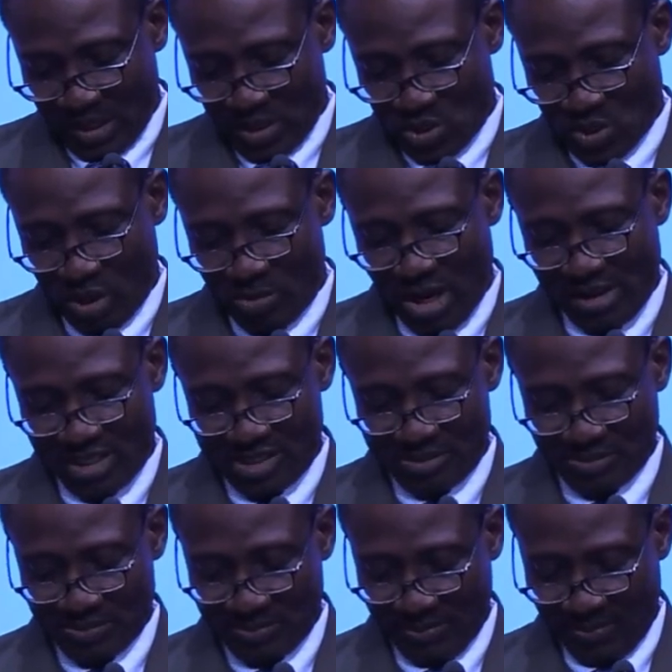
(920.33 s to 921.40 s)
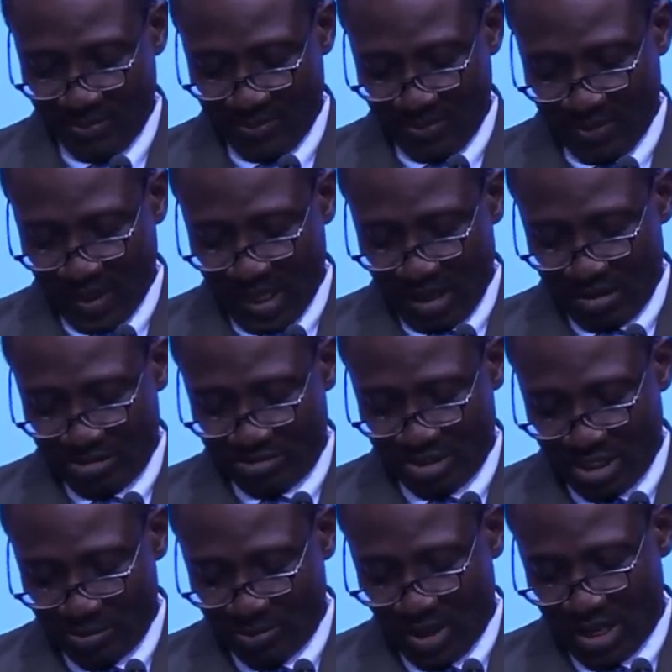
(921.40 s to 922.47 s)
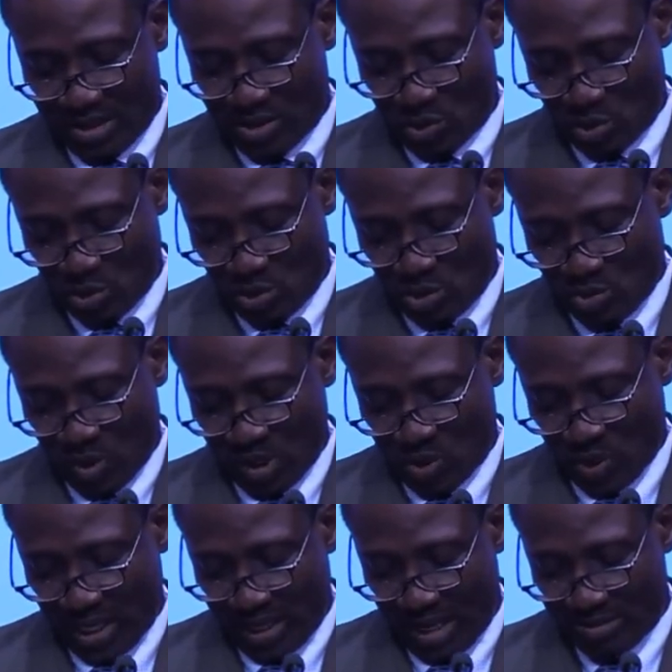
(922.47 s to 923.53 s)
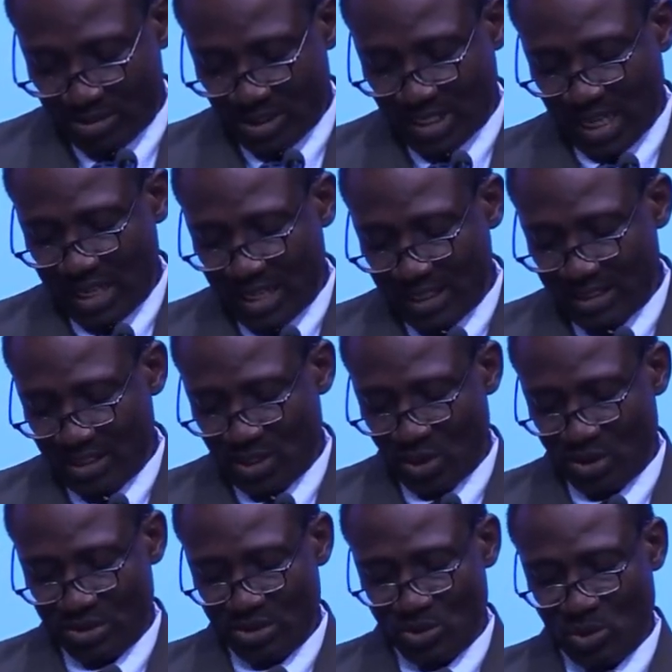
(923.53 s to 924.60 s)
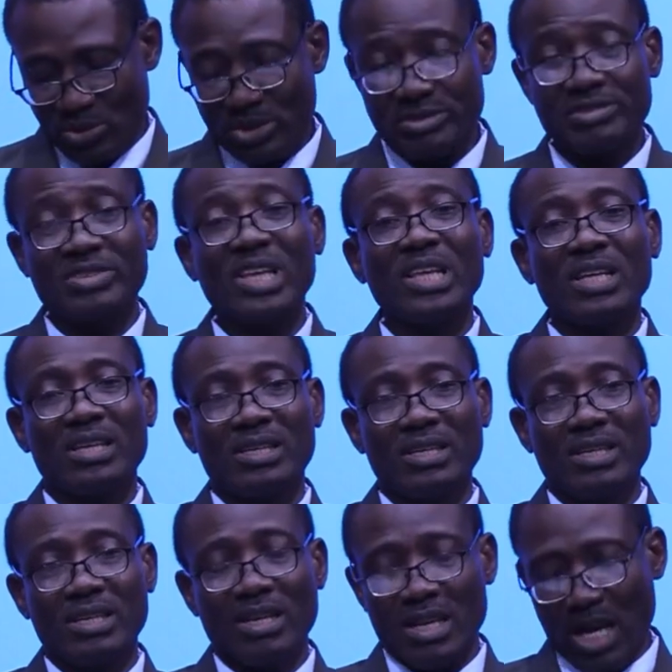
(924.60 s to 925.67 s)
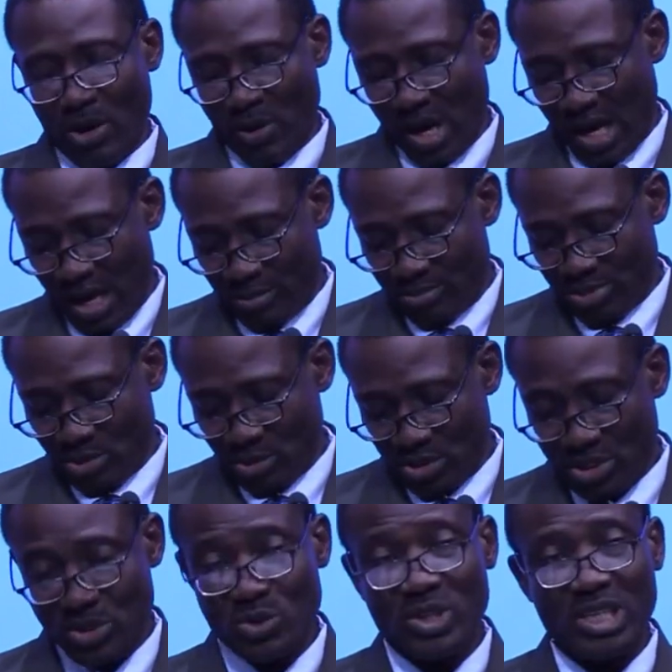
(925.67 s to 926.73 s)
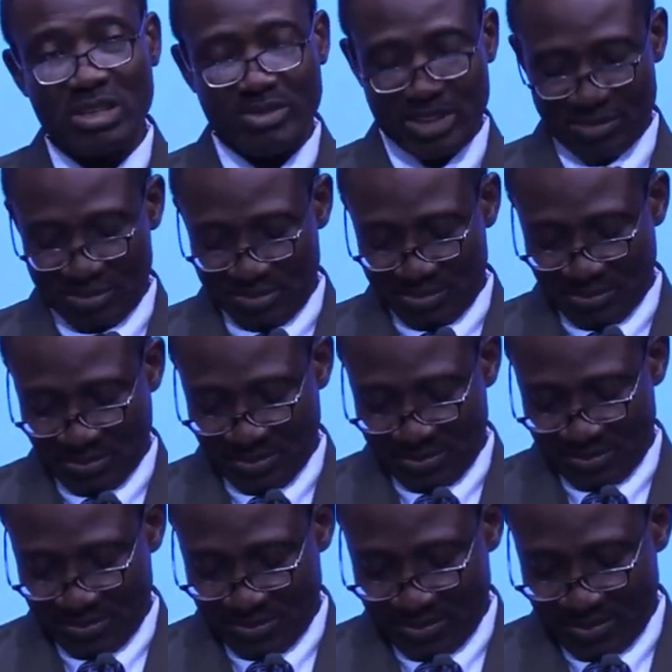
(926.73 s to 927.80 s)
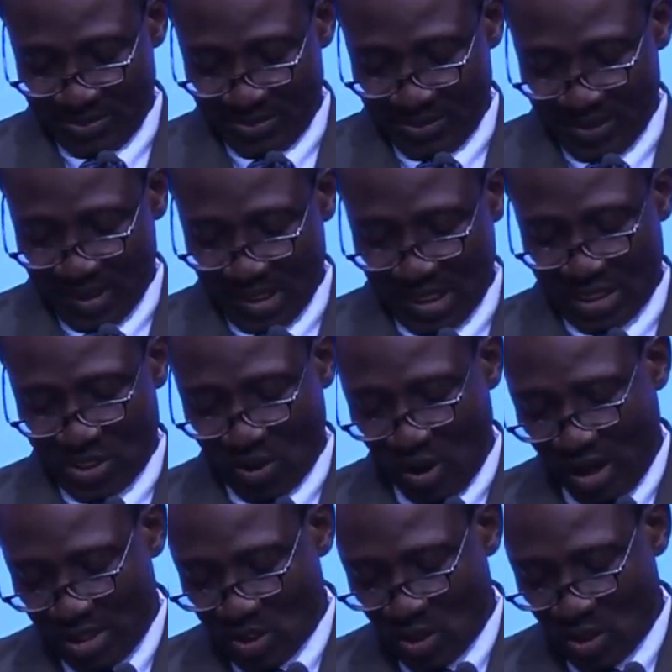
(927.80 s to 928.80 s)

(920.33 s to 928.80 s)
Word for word: Summary Philippians 2 1 to 11 challenges us to rethink our approach to giving. It calls